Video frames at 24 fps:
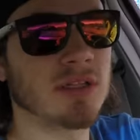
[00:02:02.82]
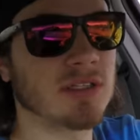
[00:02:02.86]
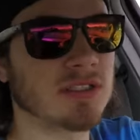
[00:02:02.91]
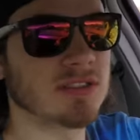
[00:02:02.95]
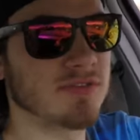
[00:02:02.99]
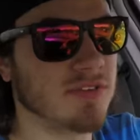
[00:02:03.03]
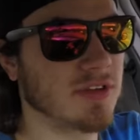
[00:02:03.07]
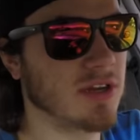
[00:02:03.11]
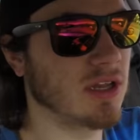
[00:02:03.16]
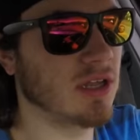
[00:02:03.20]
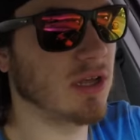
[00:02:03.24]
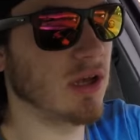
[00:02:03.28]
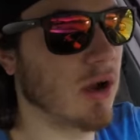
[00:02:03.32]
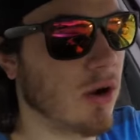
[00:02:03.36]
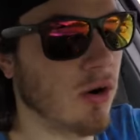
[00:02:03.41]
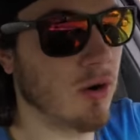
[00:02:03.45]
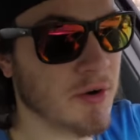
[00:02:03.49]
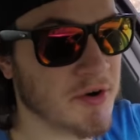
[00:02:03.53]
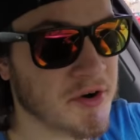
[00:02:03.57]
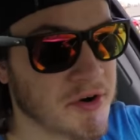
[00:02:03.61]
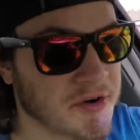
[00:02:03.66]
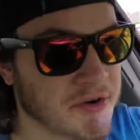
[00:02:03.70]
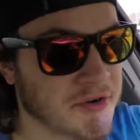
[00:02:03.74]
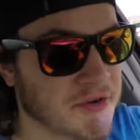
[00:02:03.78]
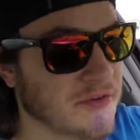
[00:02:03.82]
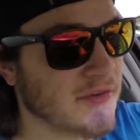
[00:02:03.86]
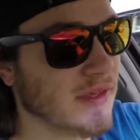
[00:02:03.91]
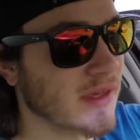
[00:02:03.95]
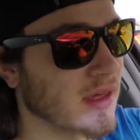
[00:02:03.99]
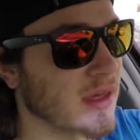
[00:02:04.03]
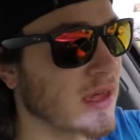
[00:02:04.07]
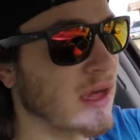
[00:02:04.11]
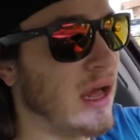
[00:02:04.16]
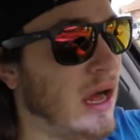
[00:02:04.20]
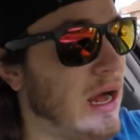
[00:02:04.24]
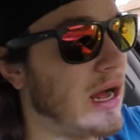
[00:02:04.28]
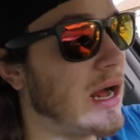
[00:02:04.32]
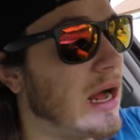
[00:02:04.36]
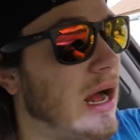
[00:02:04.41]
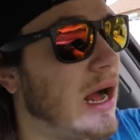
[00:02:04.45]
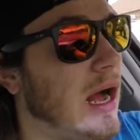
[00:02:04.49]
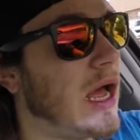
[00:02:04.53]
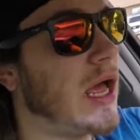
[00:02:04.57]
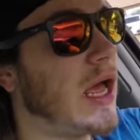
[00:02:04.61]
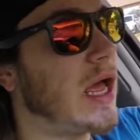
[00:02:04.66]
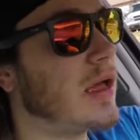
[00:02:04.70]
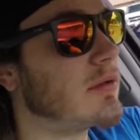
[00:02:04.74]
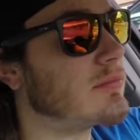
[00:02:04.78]
this video.
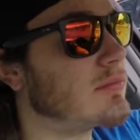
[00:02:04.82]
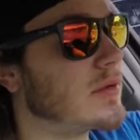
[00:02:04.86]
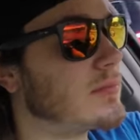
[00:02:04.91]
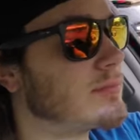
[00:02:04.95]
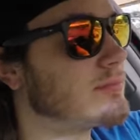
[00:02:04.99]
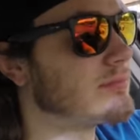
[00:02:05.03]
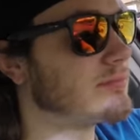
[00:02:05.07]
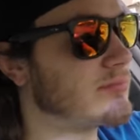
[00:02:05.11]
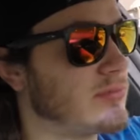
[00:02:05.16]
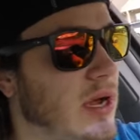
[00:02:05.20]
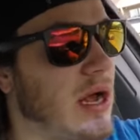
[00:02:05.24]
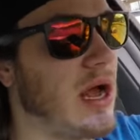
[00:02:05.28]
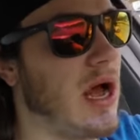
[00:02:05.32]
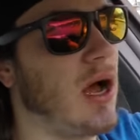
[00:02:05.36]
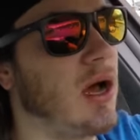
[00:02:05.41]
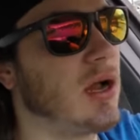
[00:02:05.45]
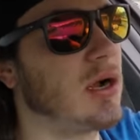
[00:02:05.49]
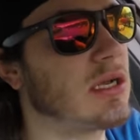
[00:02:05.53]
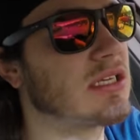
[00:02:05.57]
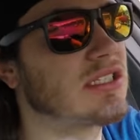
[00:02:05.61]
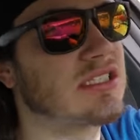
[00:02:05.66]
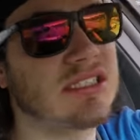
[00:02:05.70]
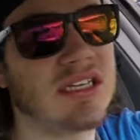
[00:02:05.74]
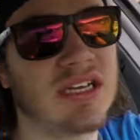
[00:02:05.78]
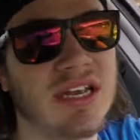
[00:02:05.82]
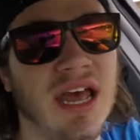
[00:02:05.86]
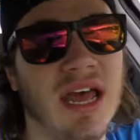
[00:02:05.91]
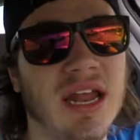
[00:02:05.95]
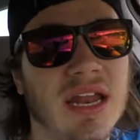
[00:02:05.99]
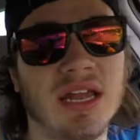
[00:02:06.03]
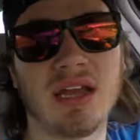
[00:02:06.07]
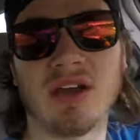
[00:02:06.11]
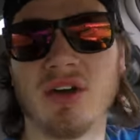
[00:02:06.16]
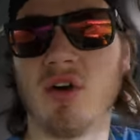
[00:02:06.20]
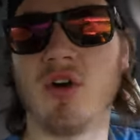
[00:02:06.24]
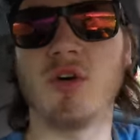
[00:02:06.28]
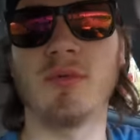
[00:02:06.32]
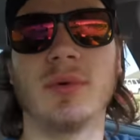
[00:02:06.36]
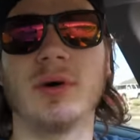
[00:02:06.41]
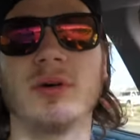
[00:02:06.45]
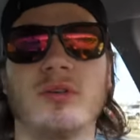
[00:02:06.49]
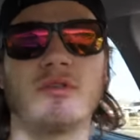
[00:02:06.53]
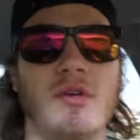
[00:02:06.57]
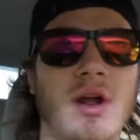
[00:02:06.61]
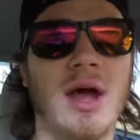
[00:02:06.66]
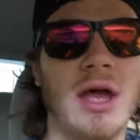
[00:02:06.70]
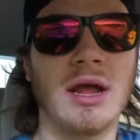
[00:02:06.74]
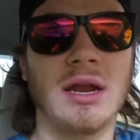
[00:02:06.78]
I'm honestly heading home
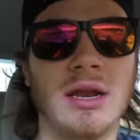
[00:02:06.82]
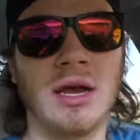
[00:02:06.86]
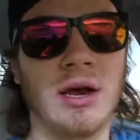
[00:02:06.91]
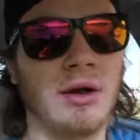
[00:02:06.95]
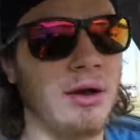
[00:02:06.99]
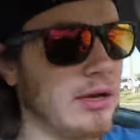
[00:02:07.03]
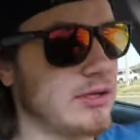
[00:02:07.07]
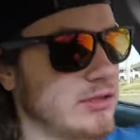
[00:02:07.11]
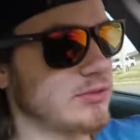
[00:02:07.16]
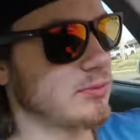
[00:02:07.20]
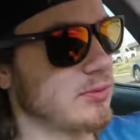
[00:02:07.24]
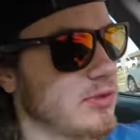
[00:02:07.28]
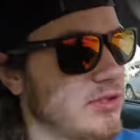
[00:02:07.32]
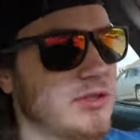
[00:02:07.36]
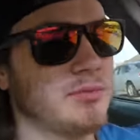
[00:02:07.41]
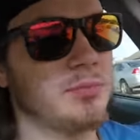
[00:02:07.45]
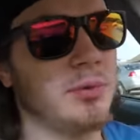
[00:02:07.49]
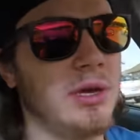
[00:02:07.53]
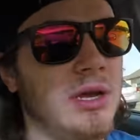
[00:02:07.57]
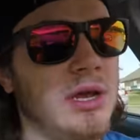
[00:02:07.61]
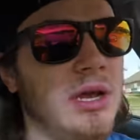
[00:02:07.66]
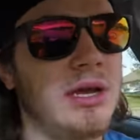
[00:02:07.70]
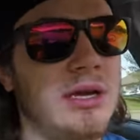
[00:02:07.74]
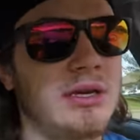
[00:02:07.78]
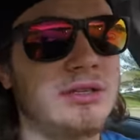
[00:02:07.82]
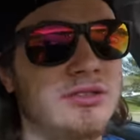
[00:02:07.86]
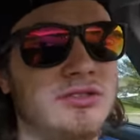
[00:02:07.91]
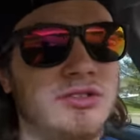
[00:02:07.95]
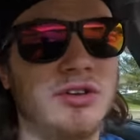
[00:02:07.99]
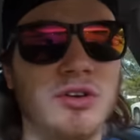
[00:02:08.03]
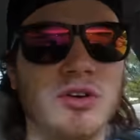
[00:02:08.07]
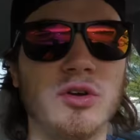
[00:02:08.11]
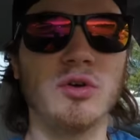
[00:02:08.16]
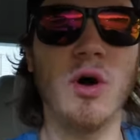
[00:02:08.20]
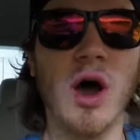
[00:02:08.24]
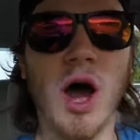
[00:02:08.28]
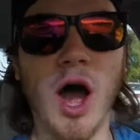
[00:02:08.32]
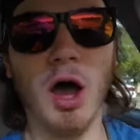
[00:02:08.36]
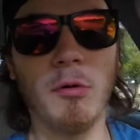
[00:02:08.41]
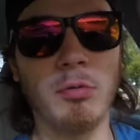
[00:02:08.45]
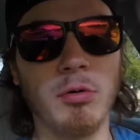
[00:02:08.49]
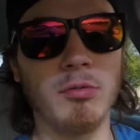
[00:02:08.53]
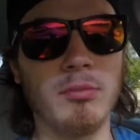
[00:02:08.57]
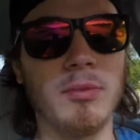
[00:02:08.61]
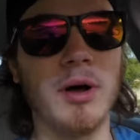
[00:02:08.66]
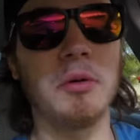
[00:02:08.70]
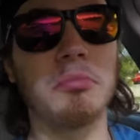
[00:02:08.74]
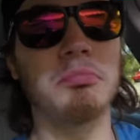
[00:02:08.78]
right now as we speak to hop
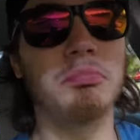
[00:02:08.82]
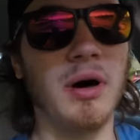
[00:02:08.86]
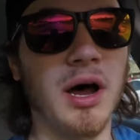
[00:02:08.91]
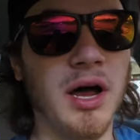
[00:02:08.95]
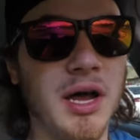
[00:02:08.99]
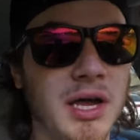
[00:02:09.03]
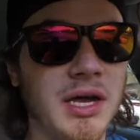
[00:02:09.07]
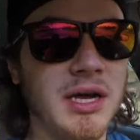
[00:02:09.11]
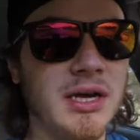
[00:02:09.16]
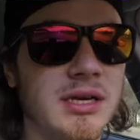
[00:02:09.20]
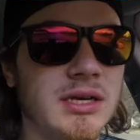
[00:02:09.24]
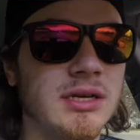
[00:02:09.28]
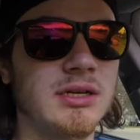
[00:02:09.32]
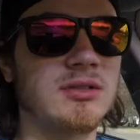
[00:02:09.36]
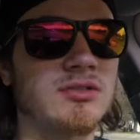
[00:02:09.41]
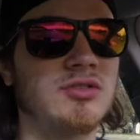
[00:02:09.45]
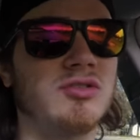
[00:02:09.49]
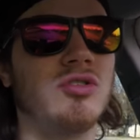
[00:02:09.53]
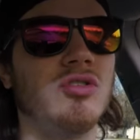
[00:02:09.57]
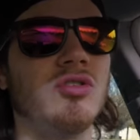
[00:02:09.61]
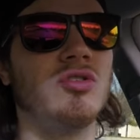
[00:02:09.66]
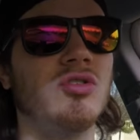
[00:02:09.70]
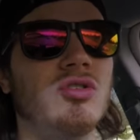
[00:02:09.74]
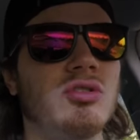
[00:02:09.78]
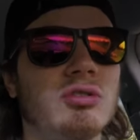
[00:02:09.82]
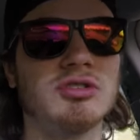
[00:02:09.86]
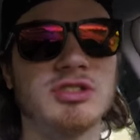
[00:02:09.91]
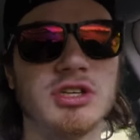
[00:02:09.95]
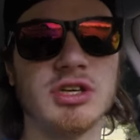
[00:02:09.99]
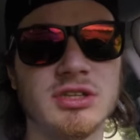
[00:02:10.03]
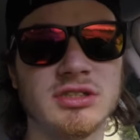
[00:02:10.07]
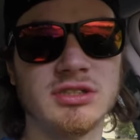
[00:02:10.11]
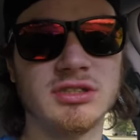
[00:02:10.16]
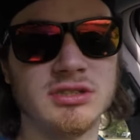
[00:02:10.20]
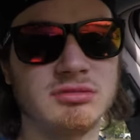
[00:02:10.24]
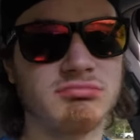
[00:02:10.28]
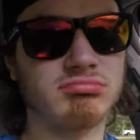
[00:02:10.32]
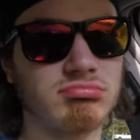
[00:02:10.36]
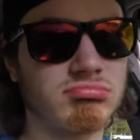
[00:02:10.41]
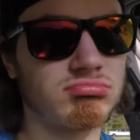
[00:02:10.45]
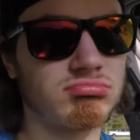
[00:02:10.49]
on my bike to just